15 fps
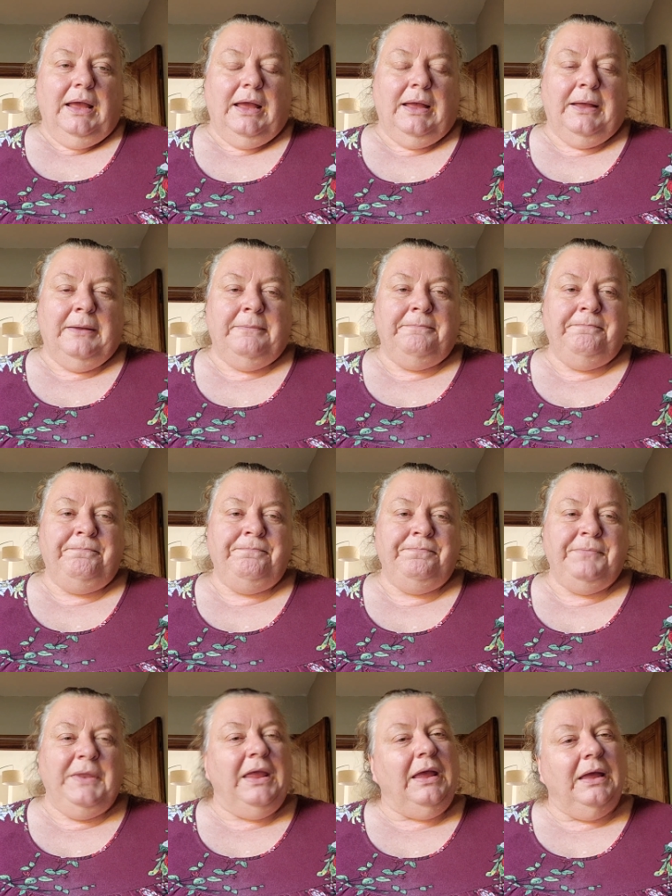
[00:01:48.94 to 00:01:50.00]
um,
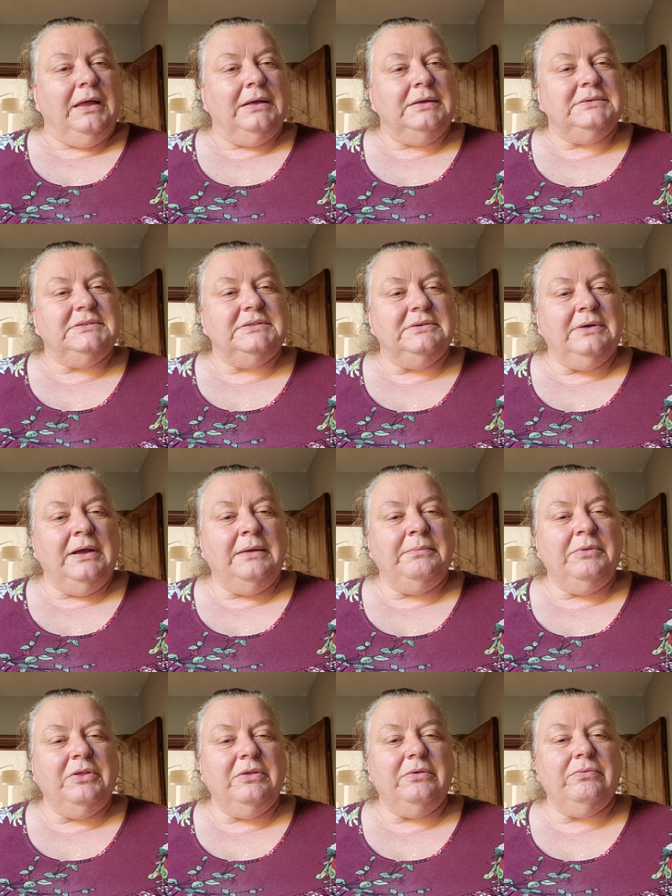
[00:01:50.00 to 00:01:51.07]
yeah, so
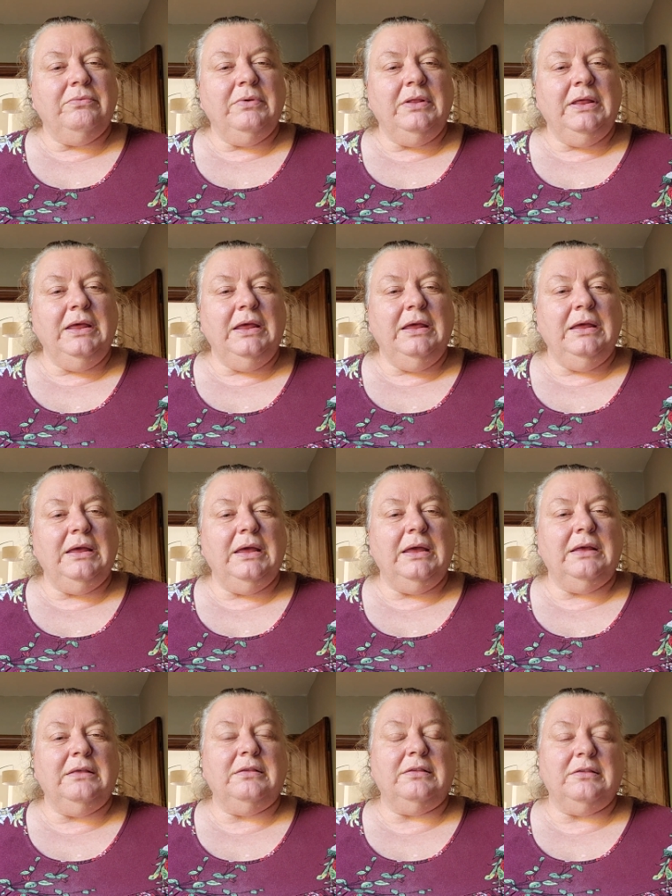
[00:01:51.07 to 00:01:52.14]
I'm just really
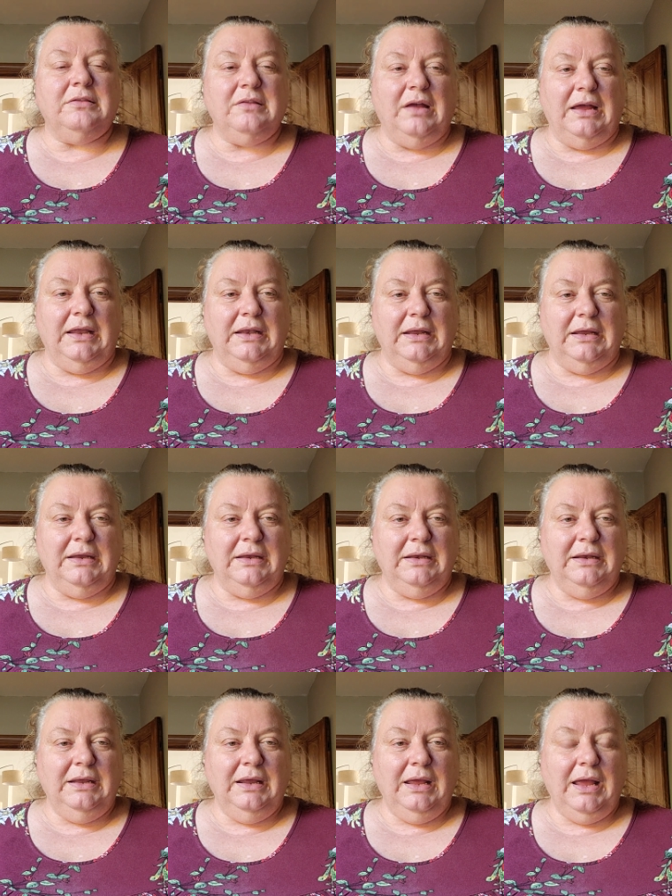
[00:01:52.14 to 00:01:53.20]

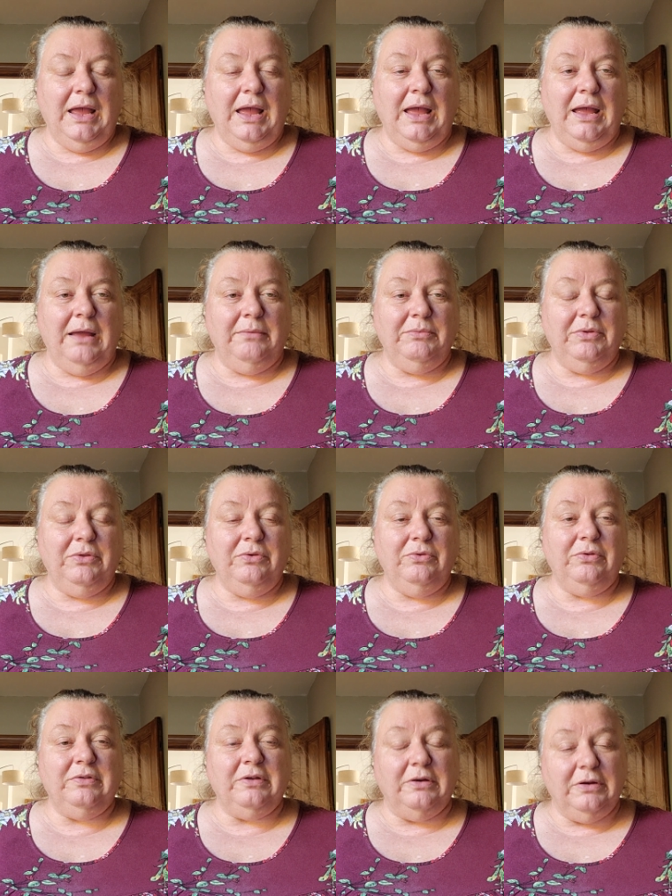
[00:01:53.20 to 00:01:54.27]
excited um, to
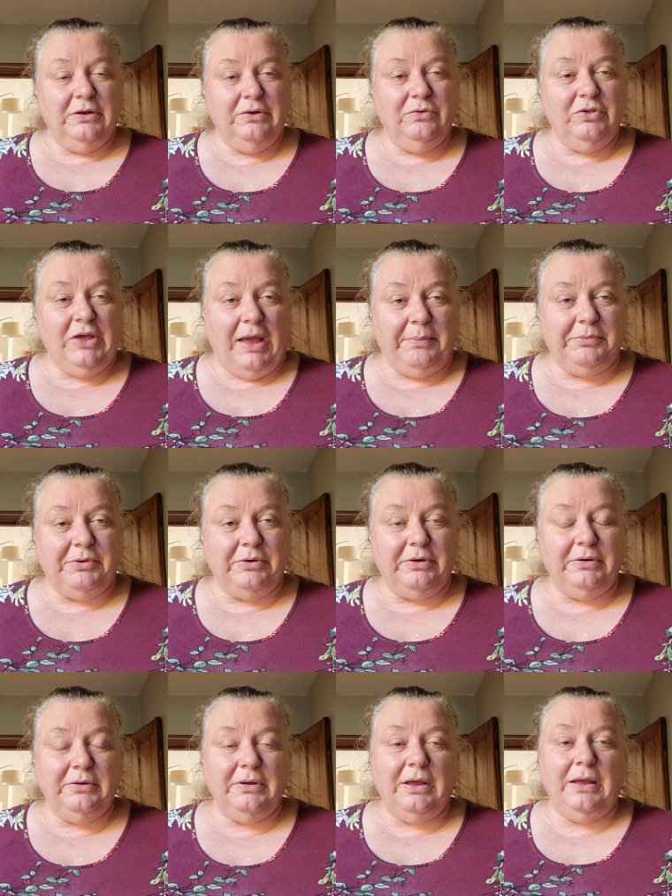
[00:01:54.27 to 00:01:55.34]
start a new chapter.